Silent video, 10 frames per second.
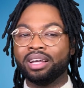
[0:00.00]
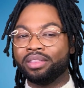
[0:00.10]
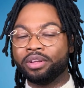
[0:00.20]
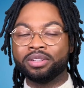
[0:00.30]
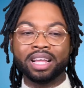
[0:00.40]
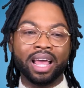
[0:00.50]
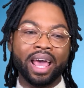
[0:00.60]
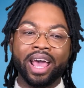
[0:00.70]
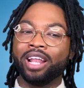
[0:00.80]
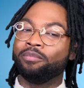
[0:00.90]
there's a
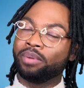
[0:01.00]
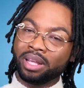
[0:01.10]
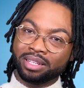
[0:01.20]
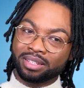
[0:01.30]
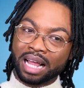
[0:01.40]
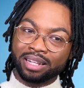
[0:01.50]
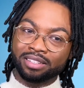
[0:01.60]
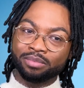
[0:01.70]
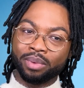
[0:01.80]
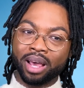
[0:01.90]
headpiece
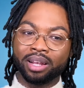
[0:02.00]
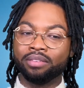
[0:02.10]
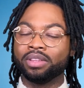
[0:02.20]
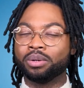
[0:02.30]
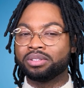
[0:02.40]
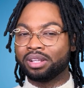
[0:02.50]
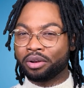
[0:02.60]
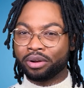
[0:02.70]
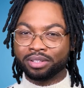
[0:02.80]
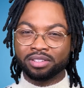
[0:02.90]
that's made, even though it's
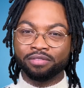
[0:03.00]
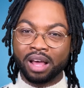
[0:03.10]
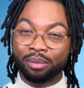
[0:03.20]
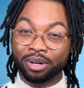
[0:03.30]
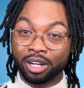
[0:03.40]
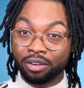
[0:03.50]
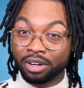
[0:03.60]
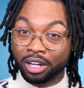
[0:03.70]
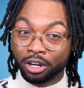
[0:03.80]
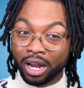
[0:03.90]
literally just a fabric
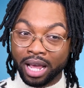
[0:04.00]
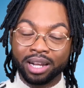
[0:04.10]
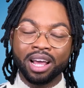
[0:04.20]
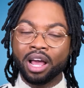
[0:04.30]
covering her head,